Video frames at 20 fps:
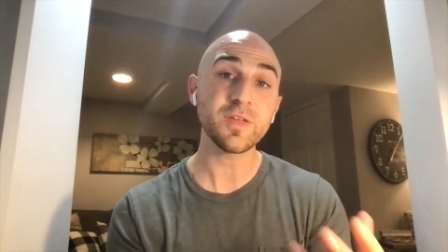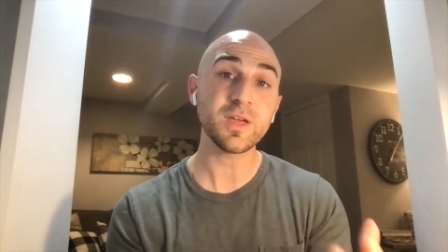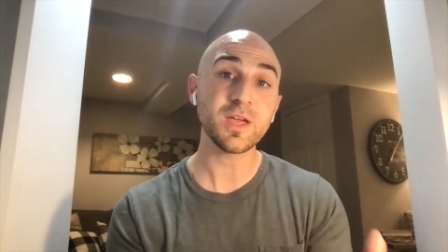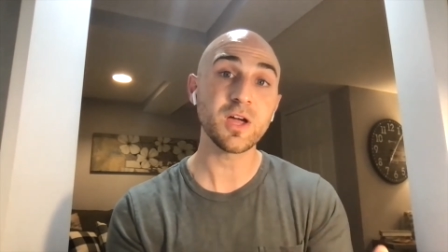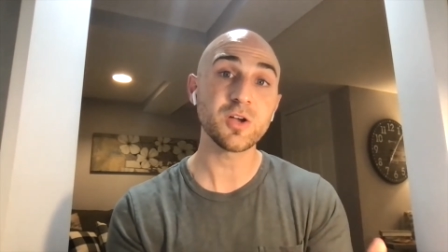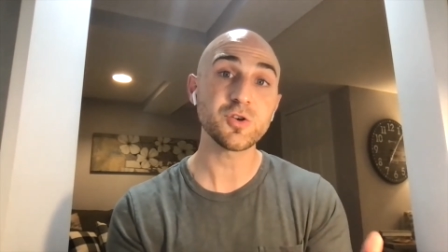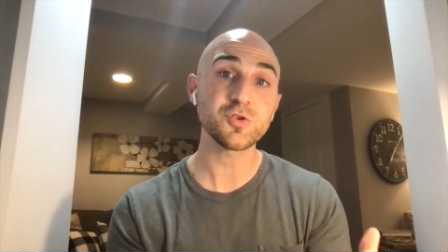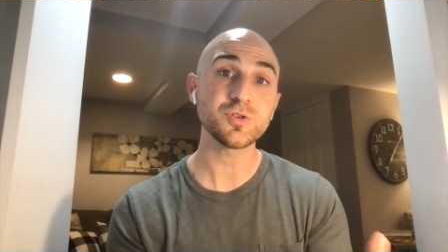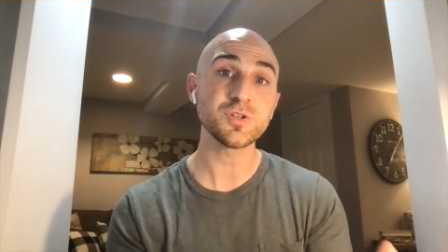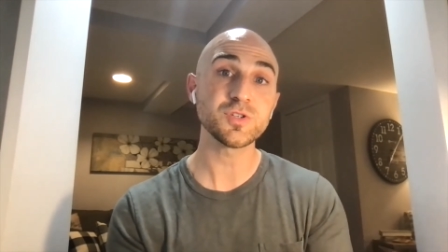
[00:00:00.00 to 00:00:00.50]

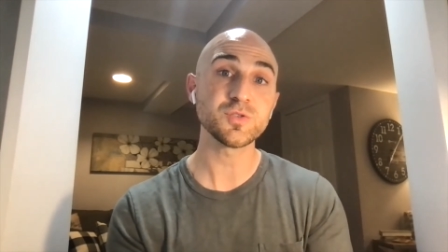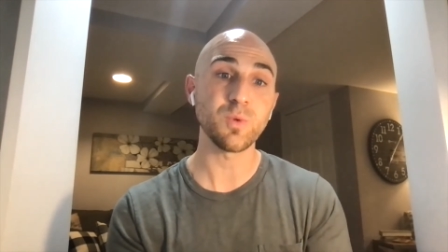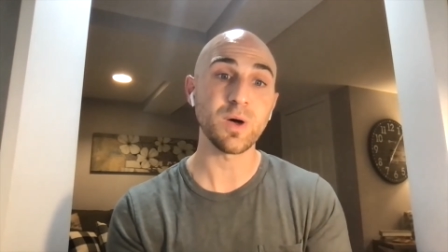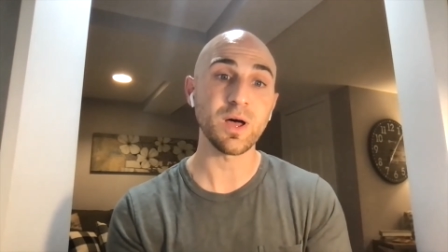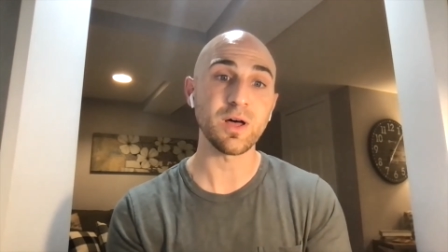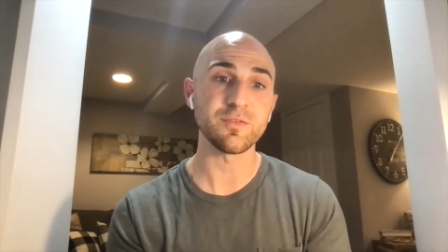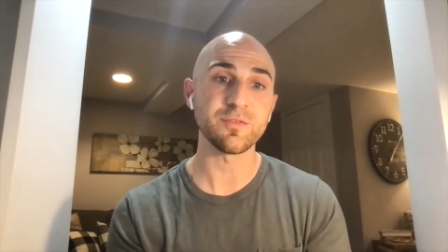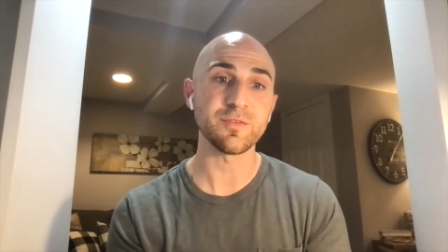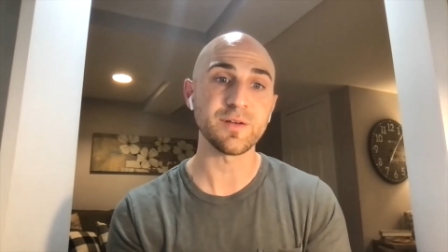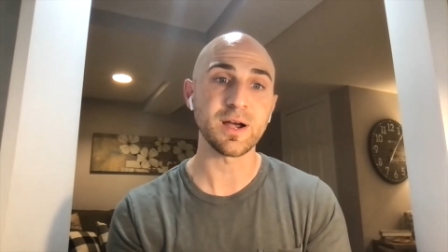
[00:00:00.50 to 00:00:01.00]
country's
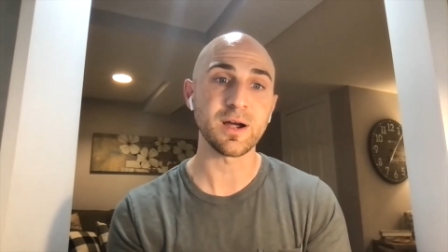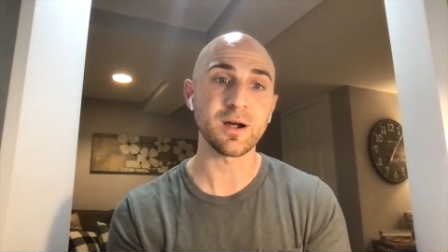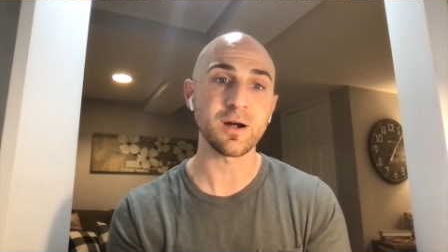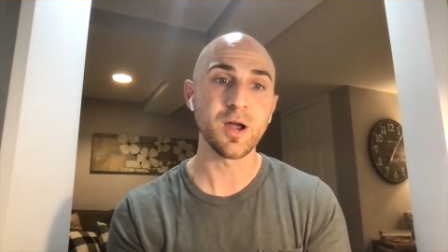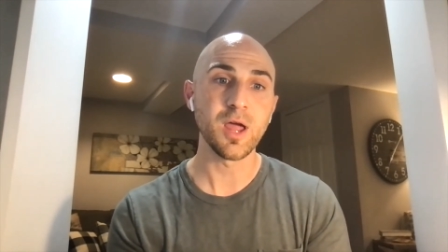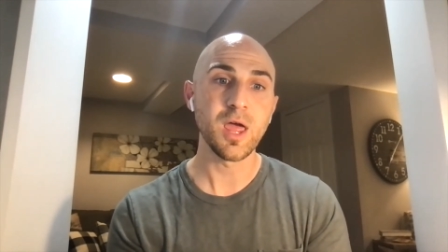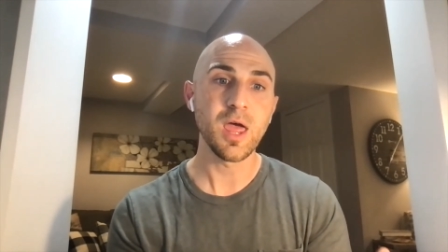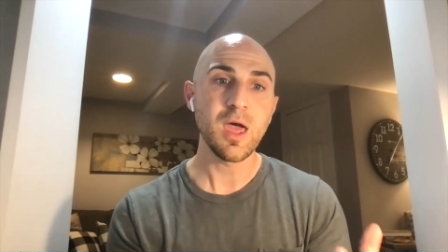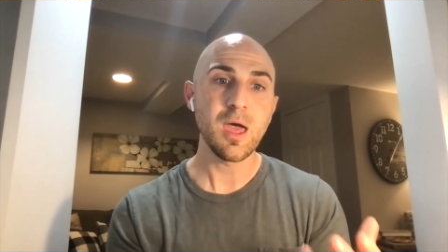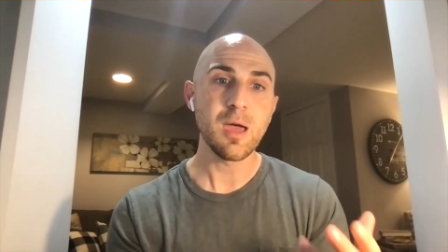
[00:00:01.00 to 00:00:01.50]
welfare.
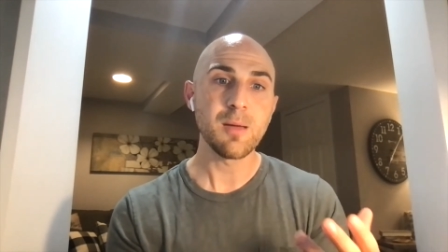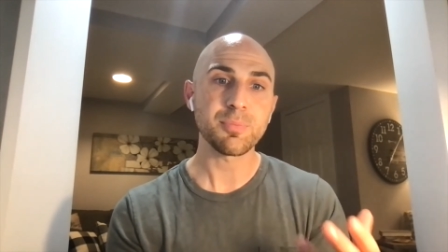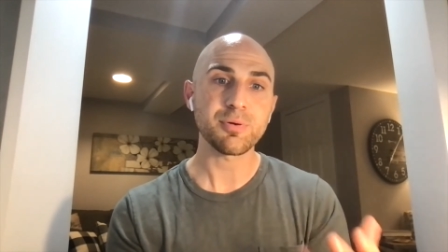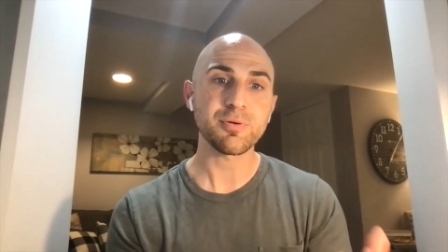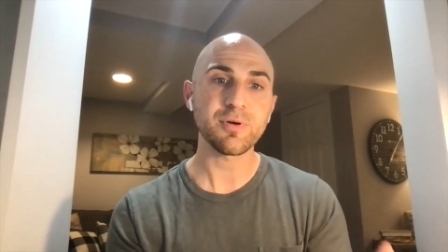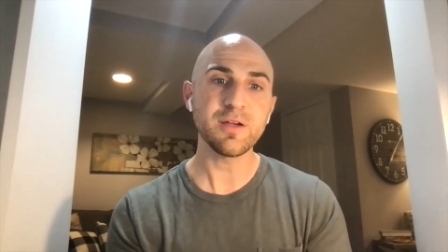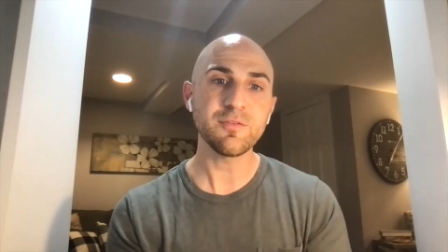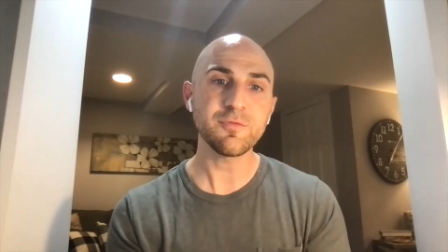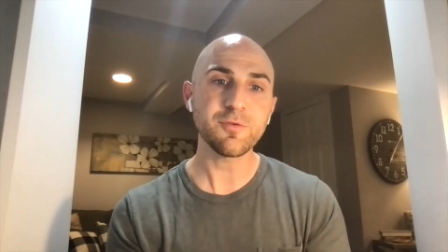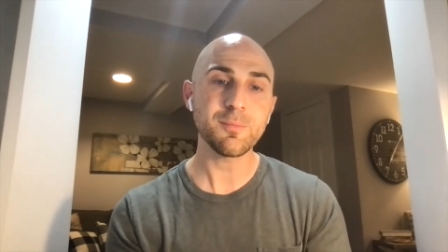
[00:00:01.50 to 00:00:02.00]

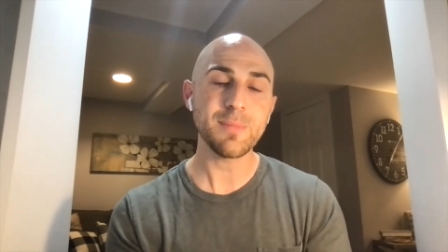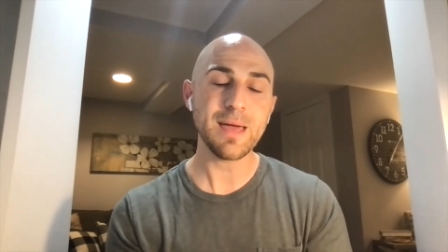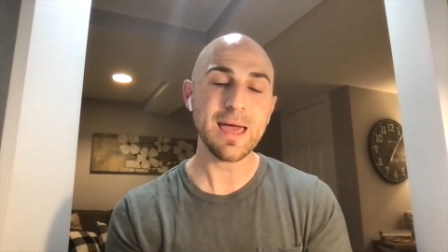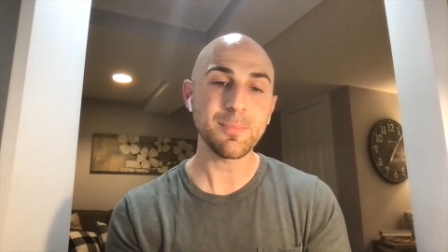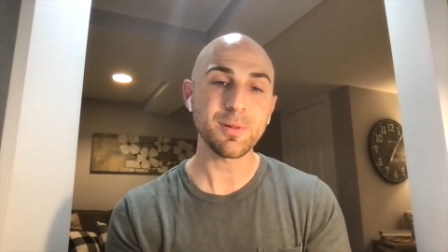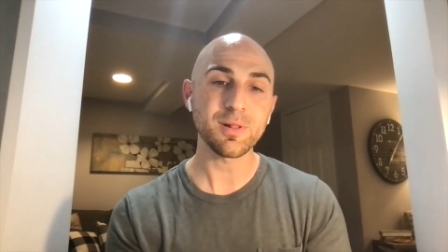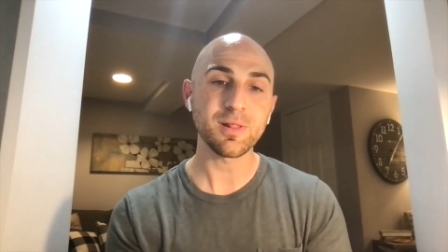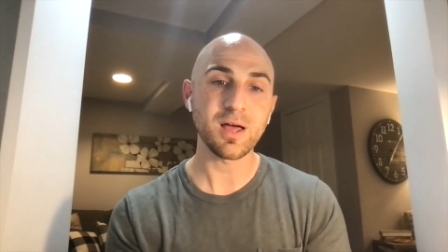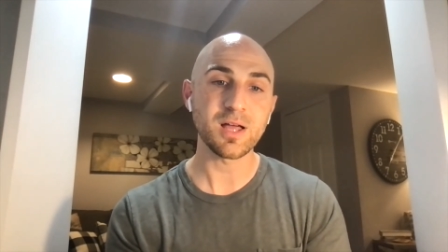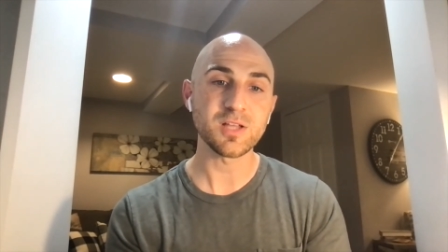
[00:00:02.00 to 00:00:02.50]
Pray for
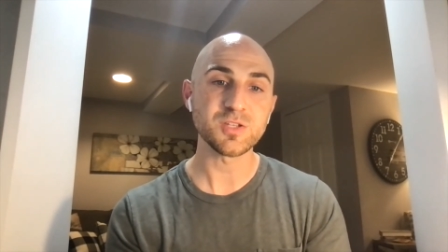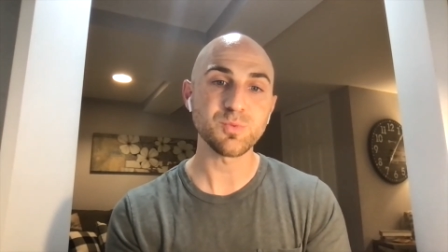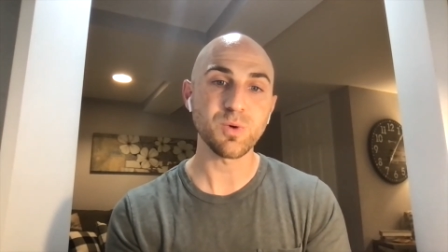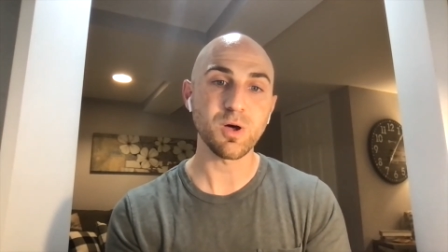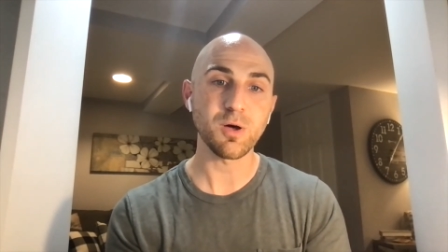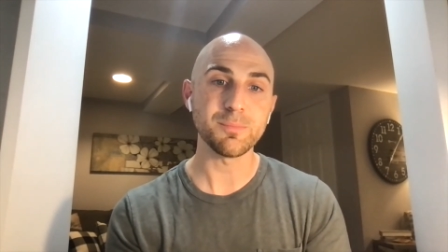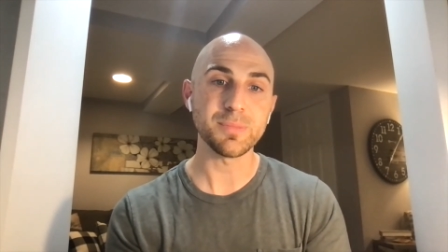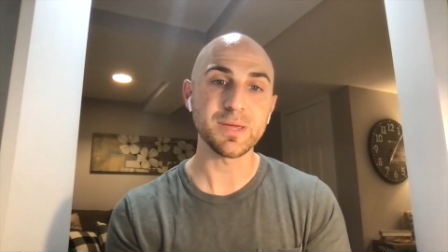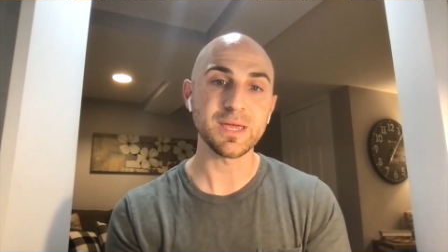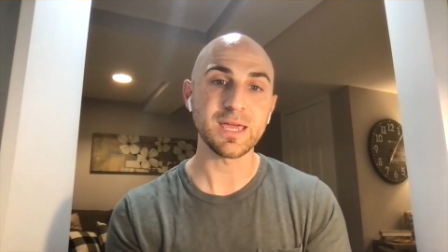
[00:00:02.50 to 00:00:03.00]
Babylon's
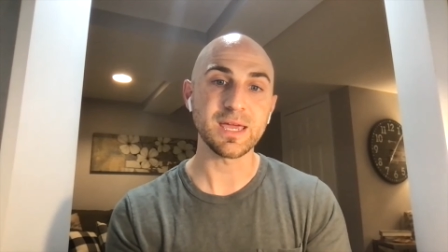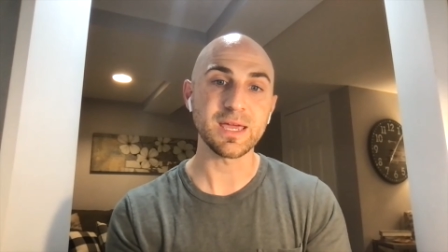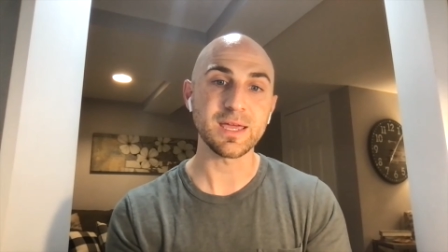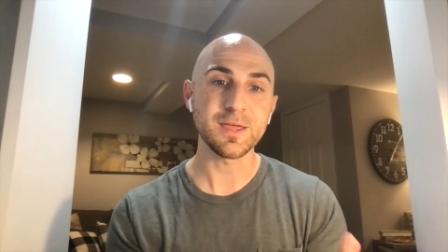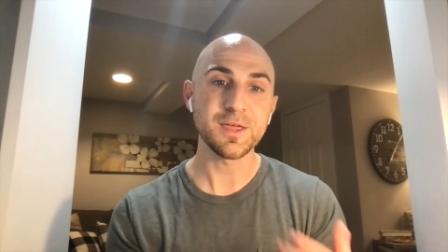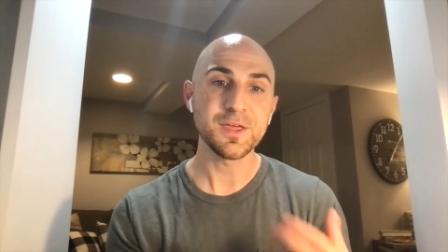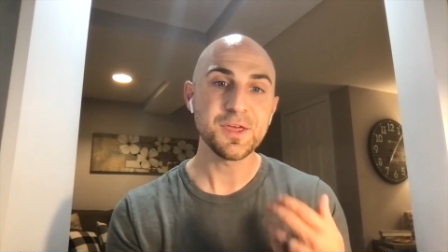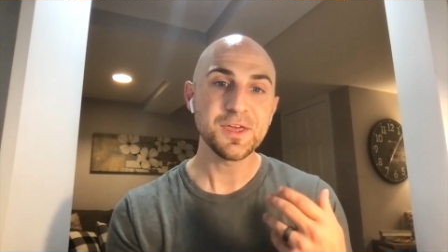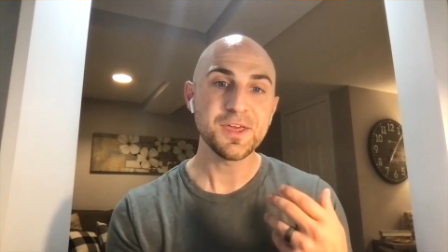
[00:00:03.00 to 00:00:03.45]
well-being.